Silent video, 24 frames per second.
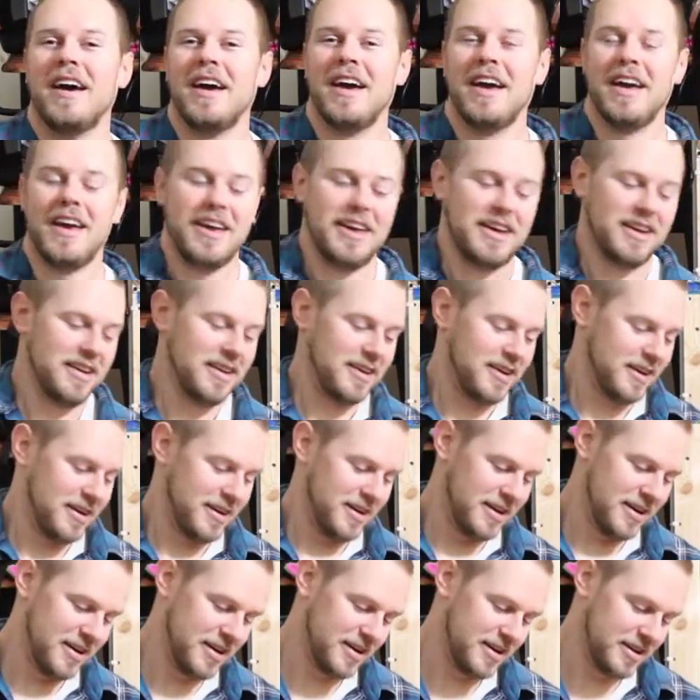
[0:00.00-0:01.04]
And uh,
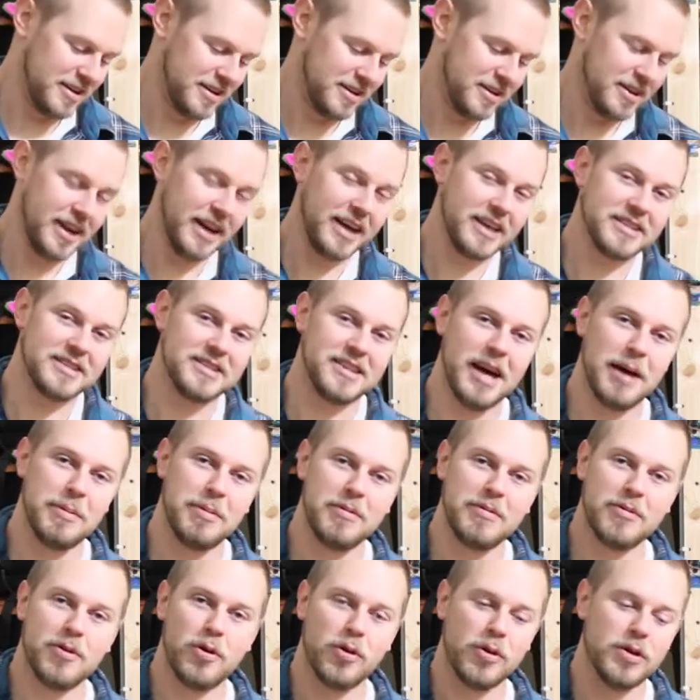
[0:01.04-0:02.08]
the next step,
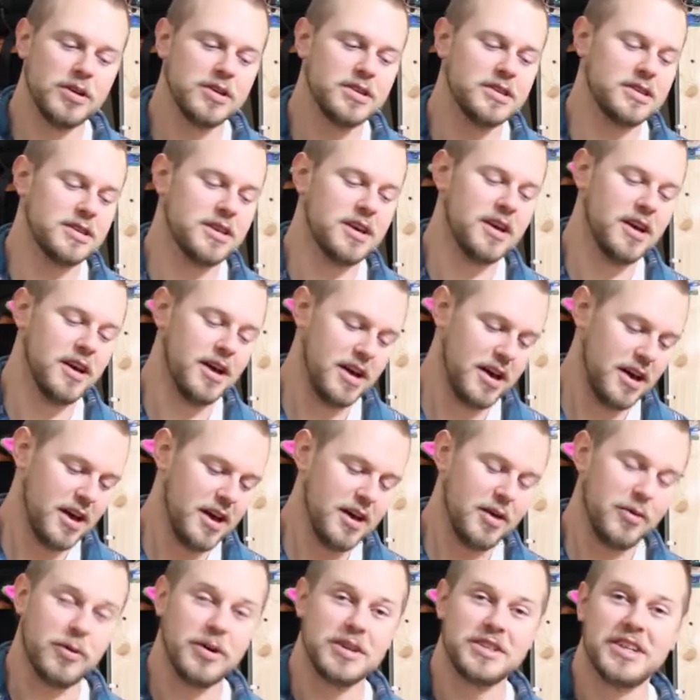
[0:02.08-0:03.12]
of course,
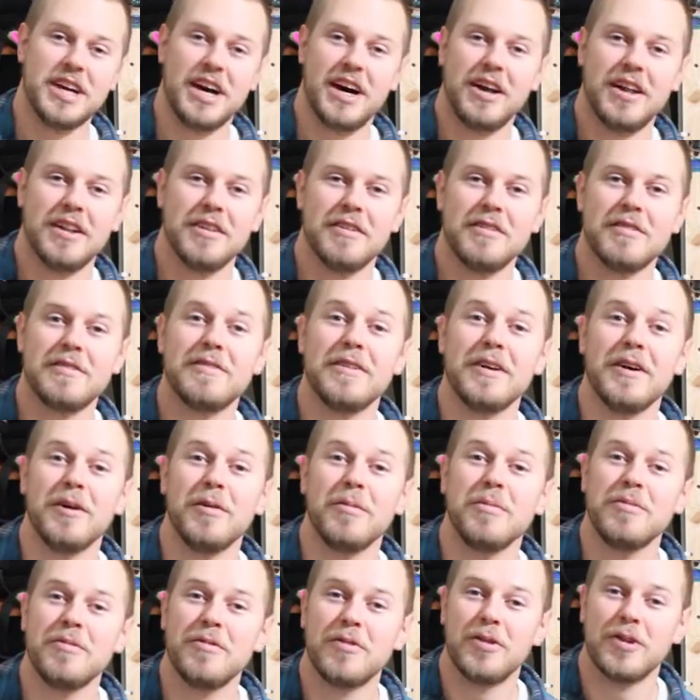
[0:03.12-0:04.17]
which I'll
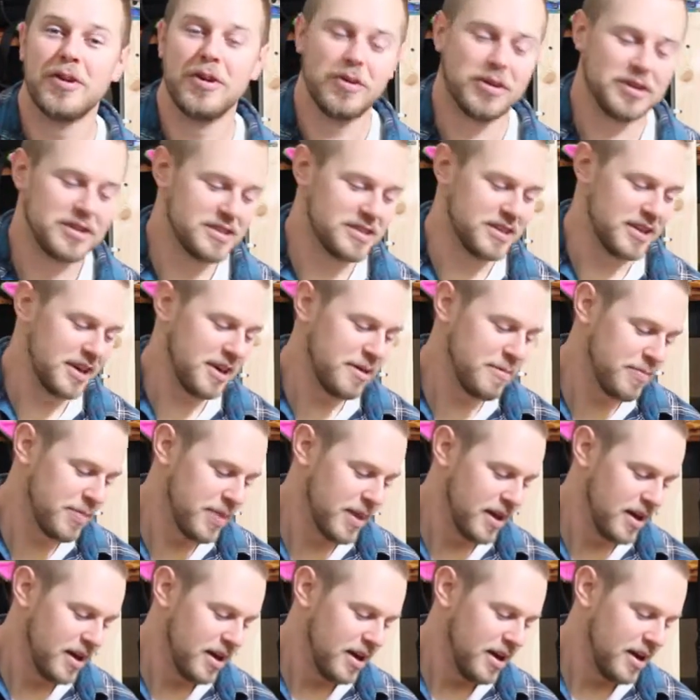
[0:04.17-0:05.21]
film for you to see,
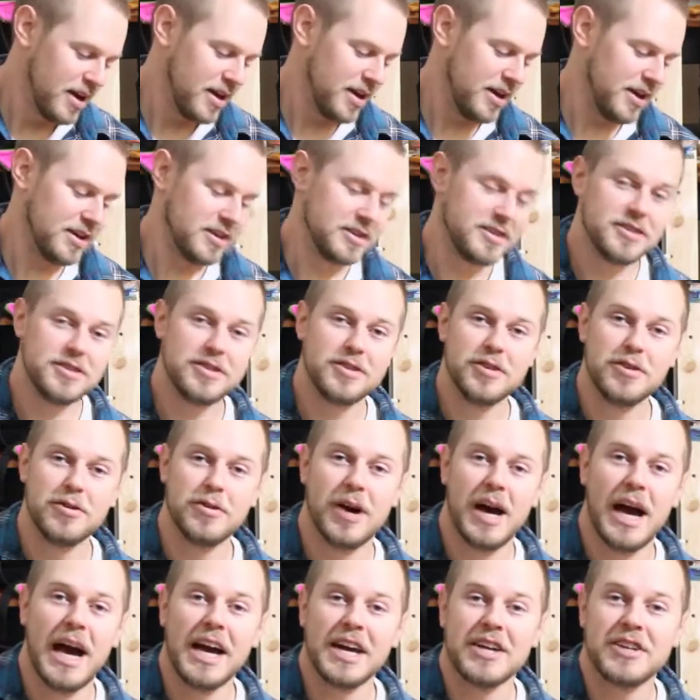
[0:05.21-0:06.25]
is to
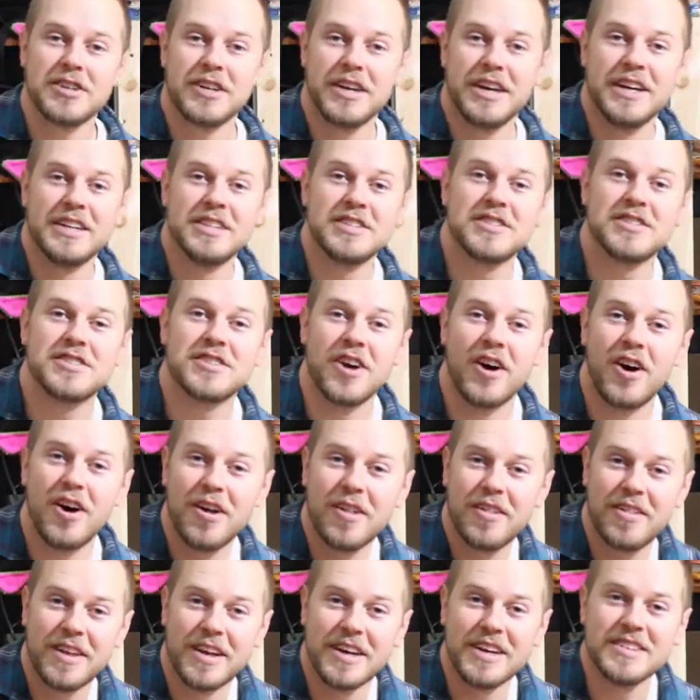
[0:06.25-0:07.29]
uh, actually install
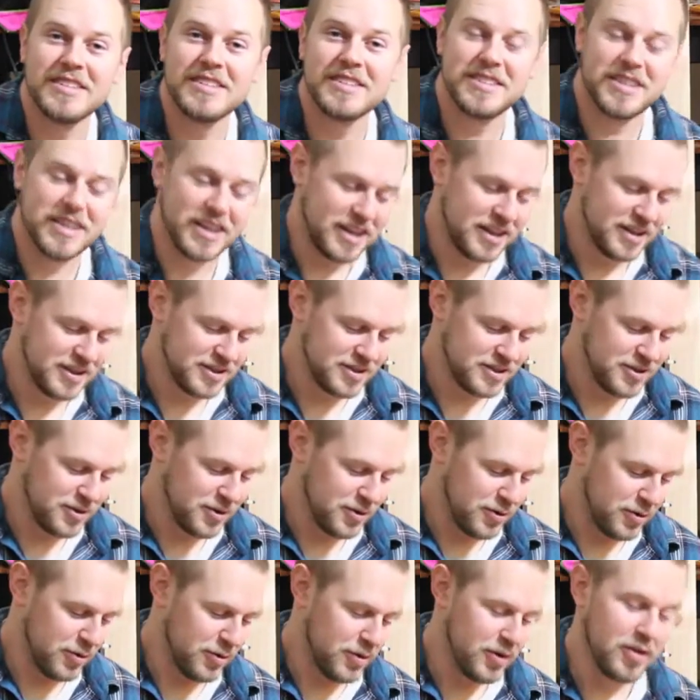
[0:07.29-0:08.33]
this
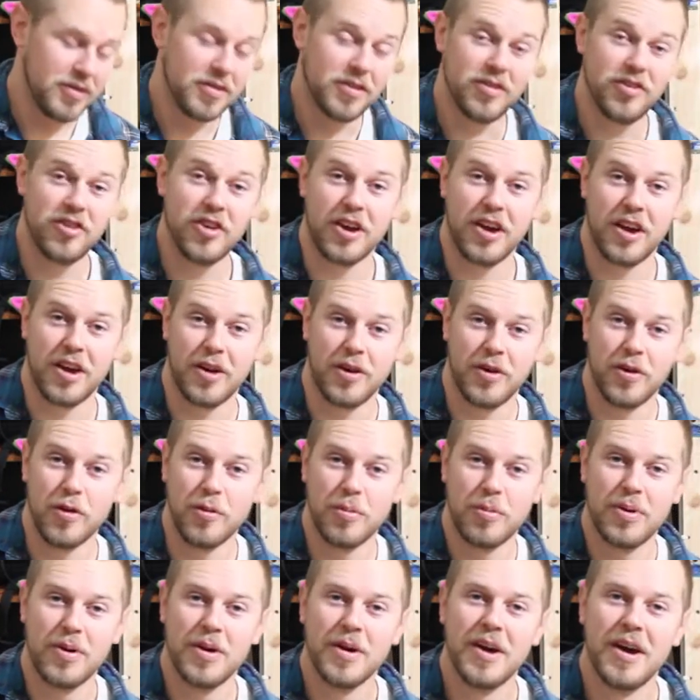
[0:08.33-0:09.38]
into the chicken
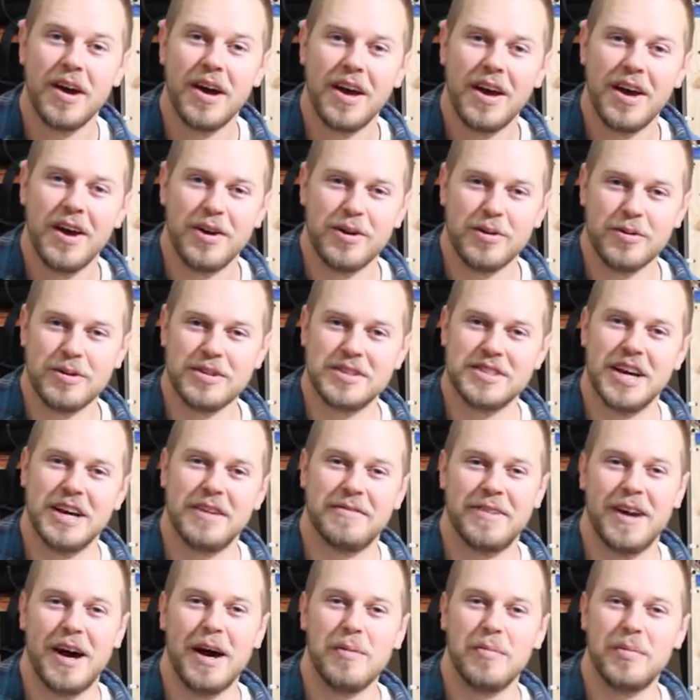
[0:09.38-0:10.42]
coop, which
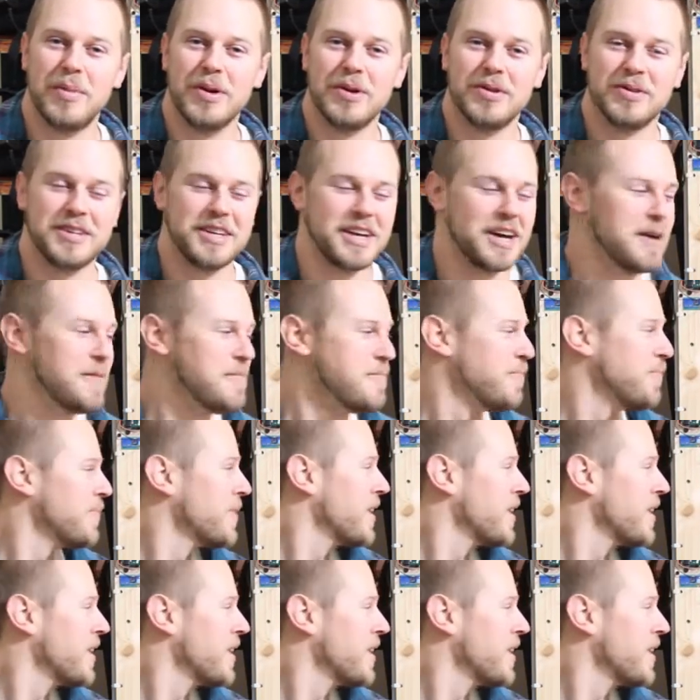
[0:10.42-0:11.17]
I've not built yet.